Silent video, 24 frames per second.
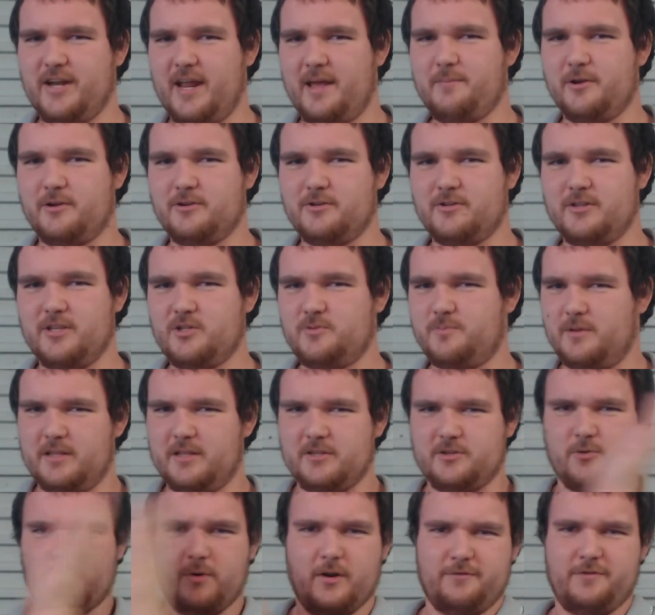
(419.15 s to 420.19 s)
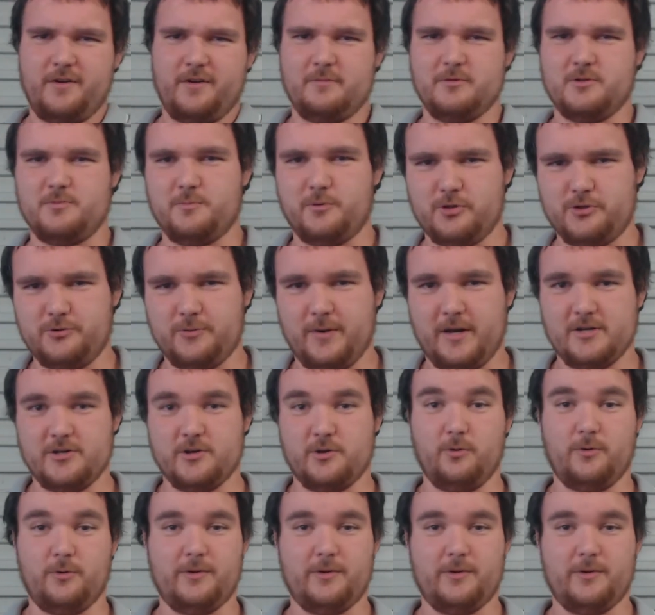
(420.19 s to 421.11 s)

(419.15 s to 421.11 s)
named because of this, but there's quite a famous bushranger called